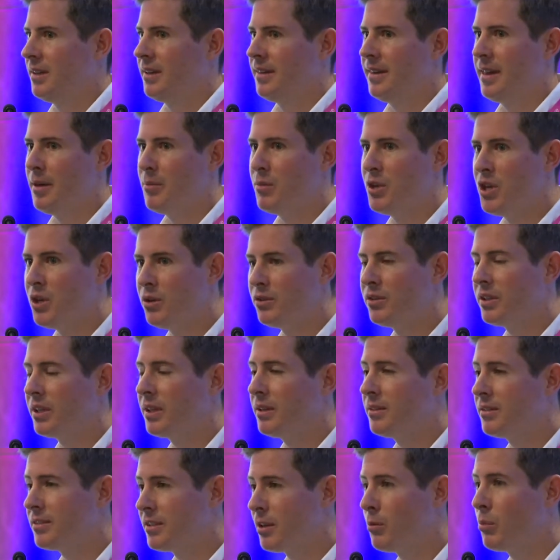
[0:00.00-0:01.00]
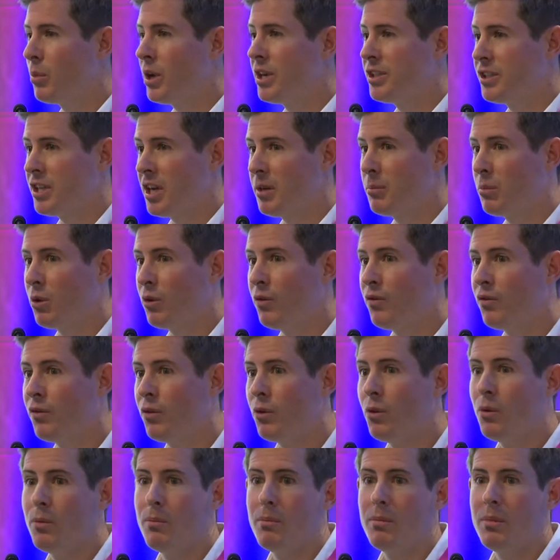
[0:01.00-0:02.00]
them using it in some way, shape or
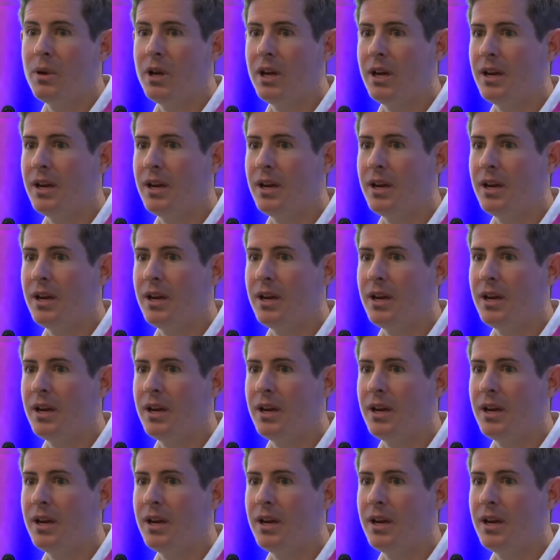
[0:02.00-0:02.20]
form,